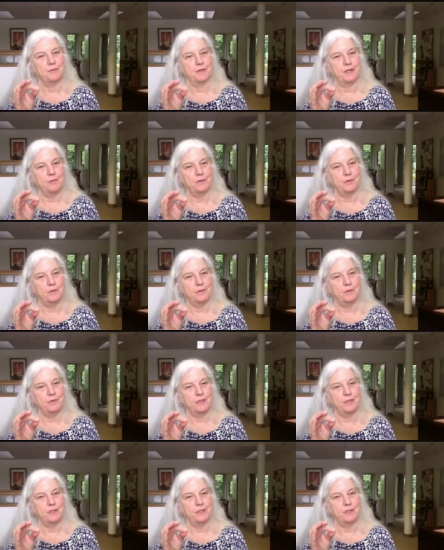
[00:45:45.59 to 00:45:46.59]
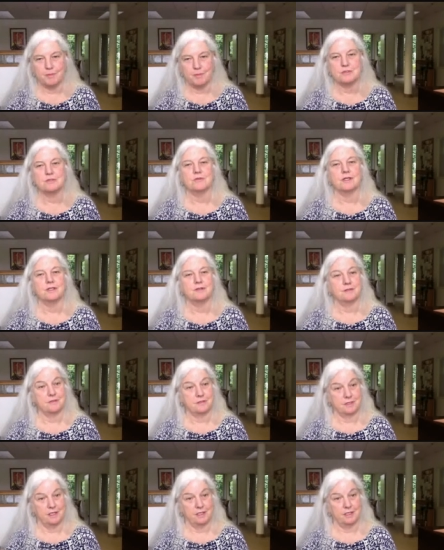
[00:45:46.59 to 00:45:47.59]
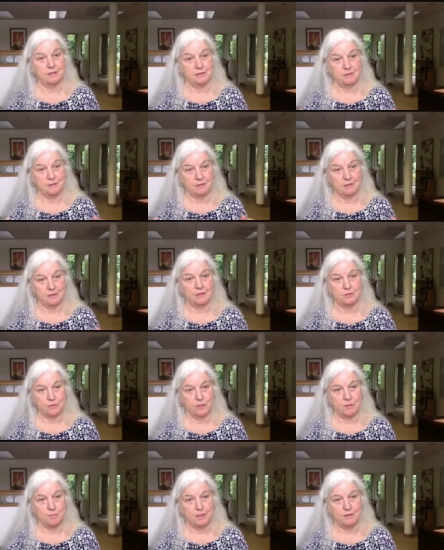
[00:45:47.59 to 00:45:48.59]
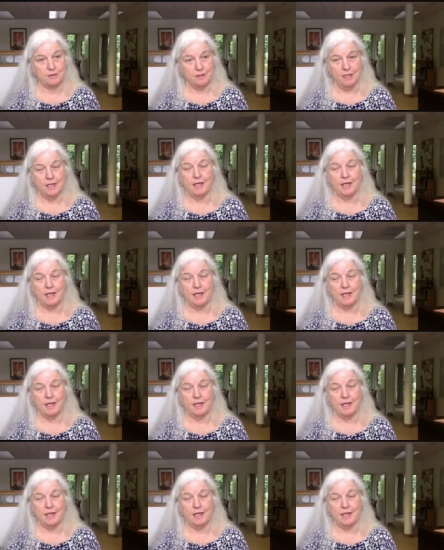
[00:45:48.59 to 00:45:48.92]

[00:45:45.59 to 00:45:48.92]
when I went to demonstrate the skin uh, treatment